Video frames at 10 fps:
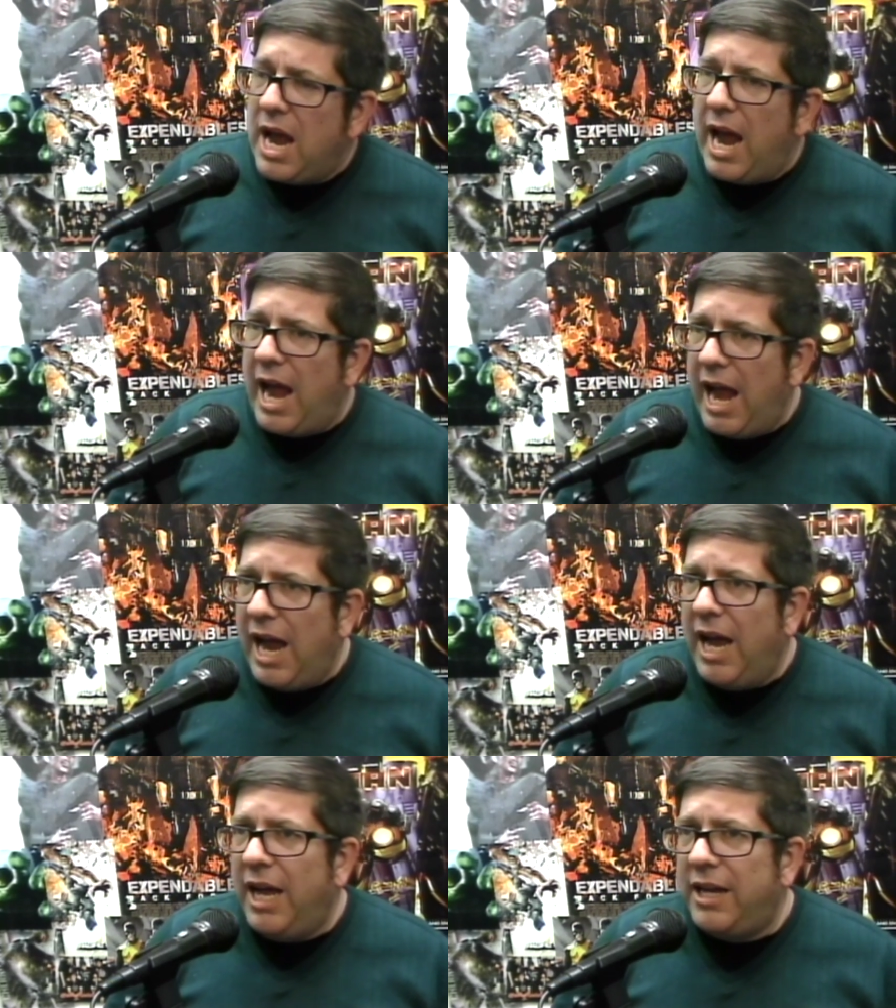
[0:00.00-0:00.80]

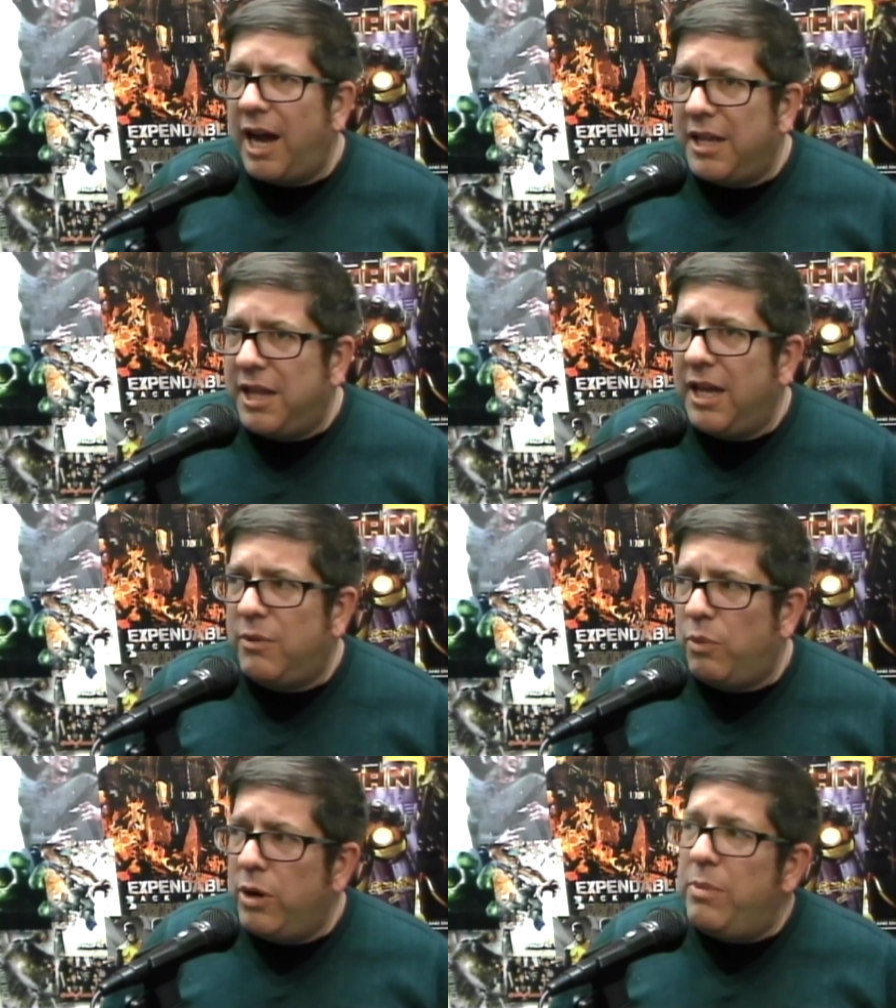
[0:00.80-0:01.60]
And I think
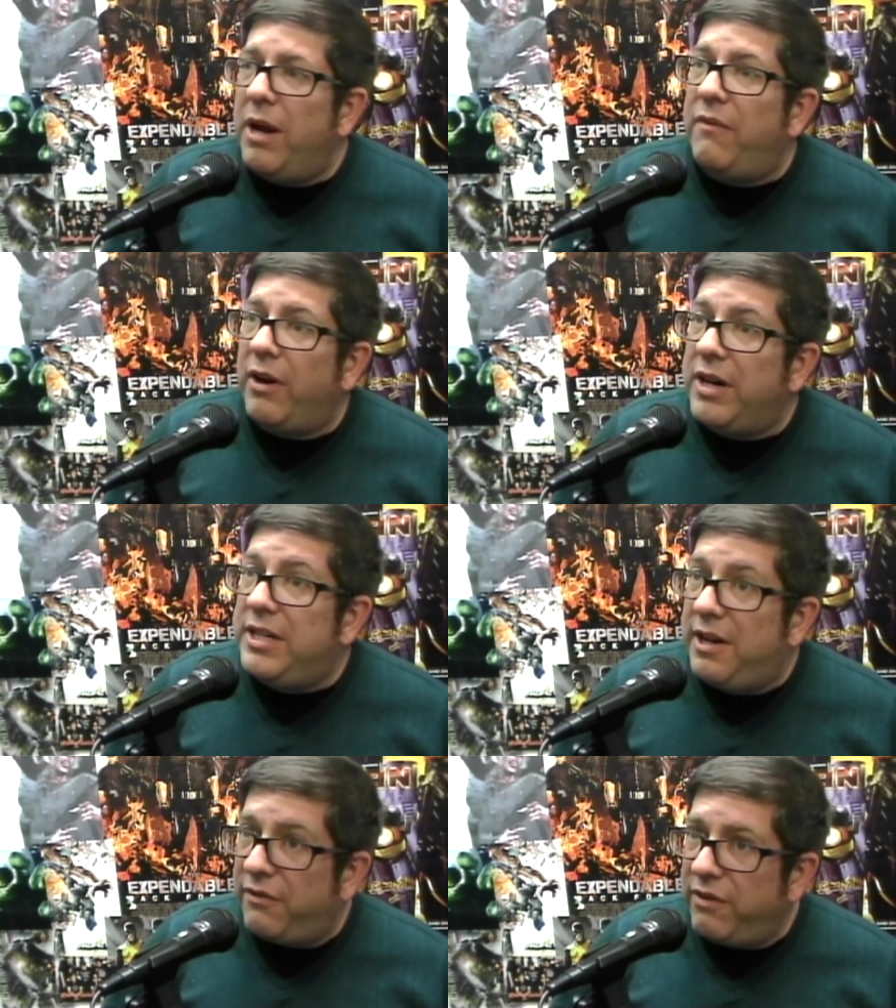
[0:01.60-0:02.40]
would have been a very
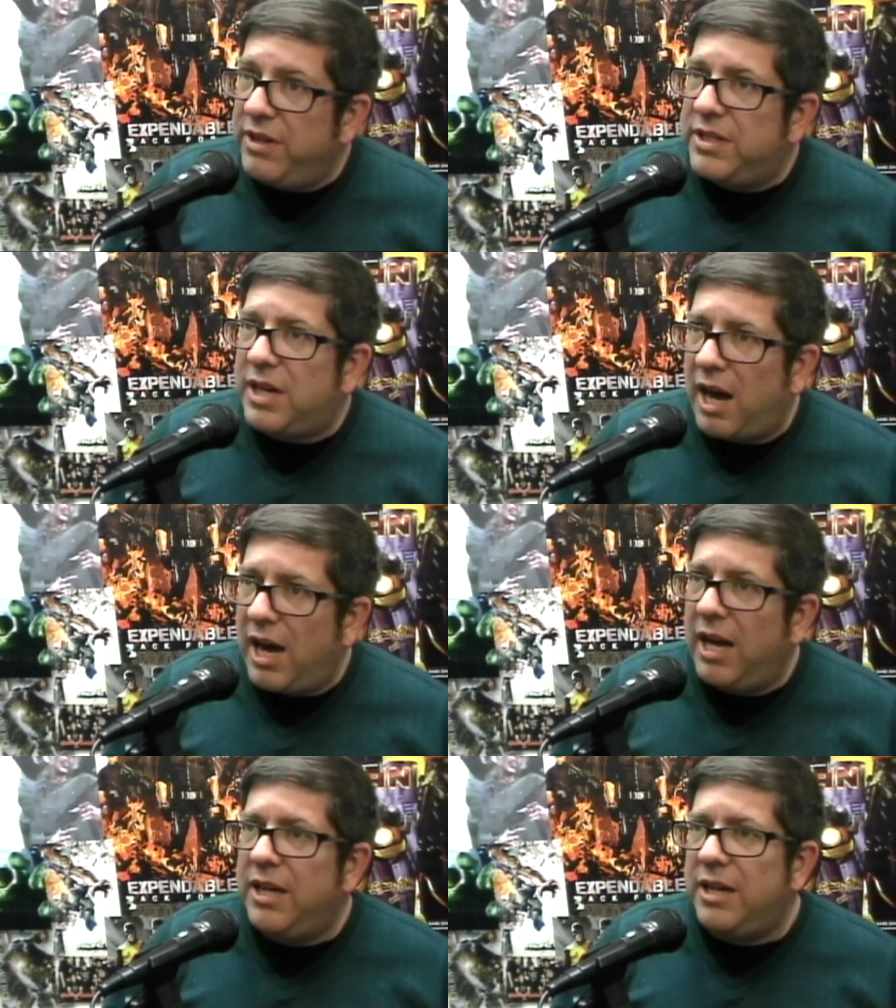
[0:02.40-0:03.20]
different
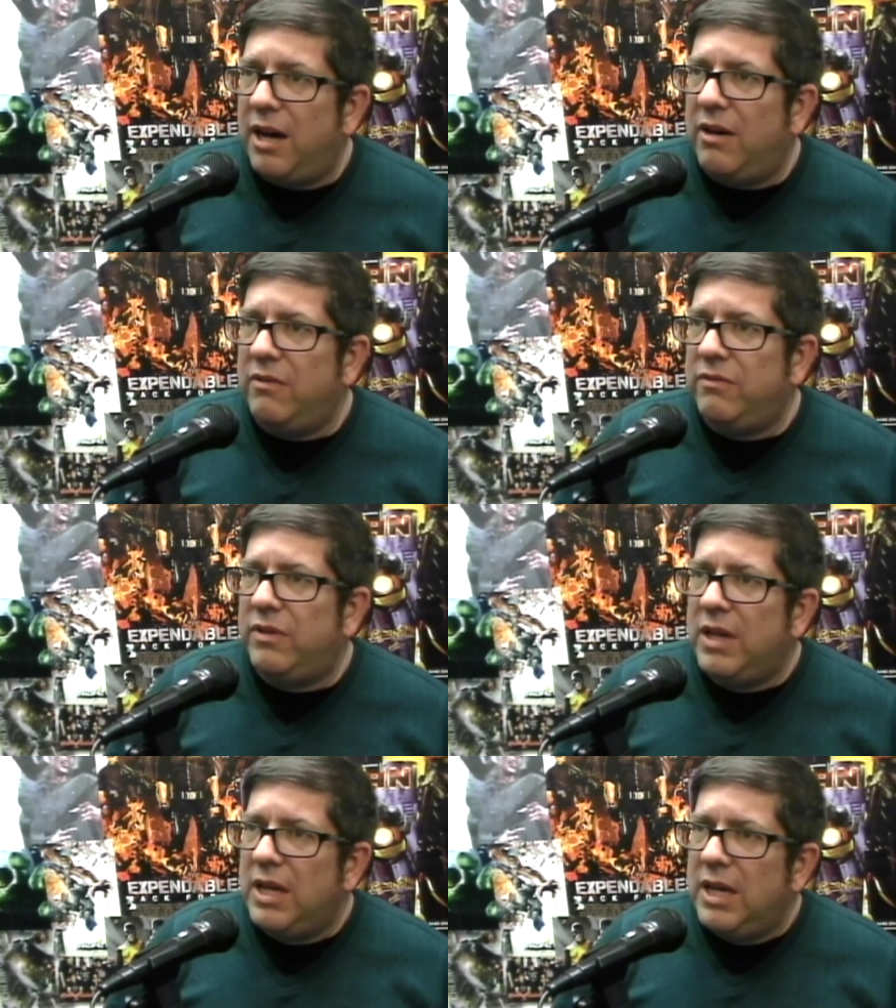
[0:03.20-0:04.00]
kind of,
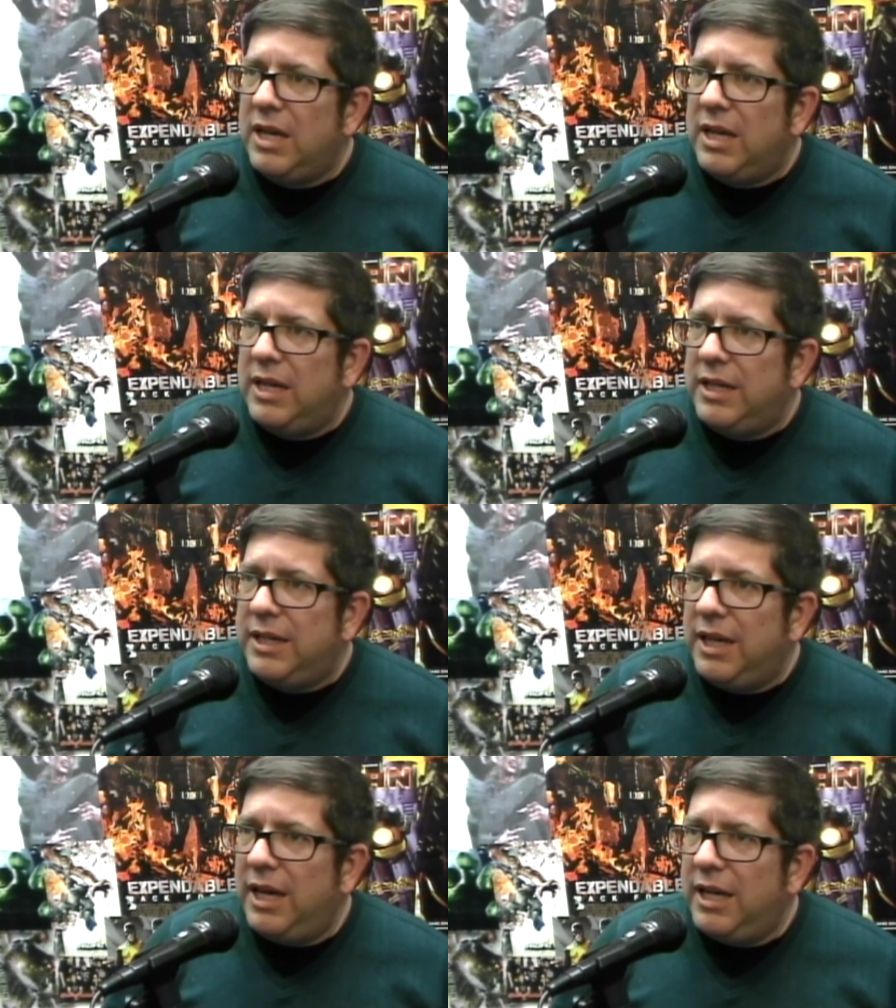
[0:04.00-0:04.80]

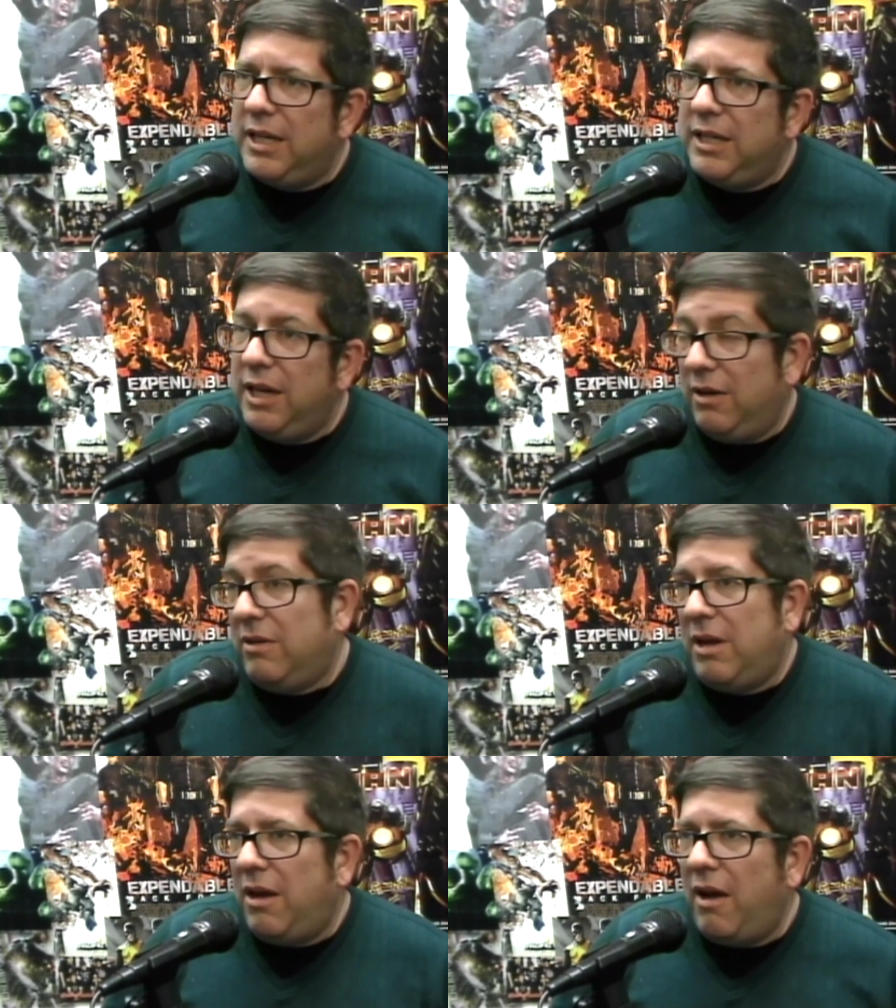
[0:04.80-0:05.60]

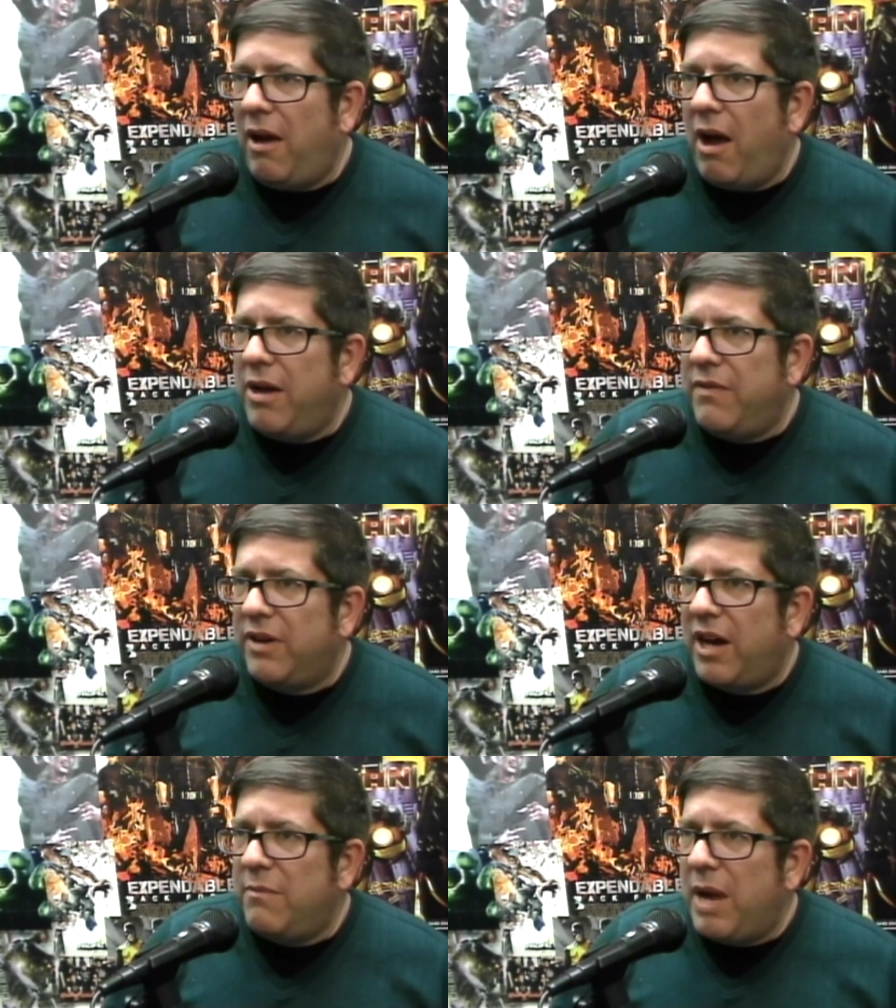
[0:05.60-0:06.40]
a
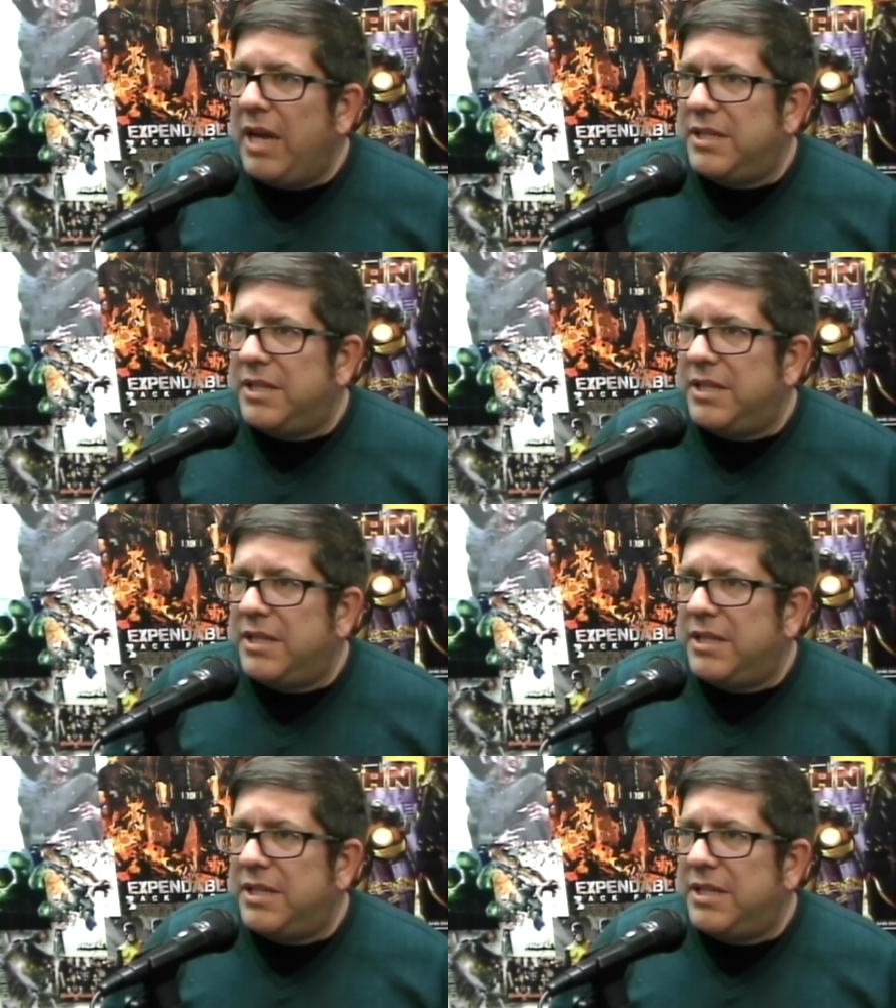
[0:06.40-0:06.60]
different kind of Mace.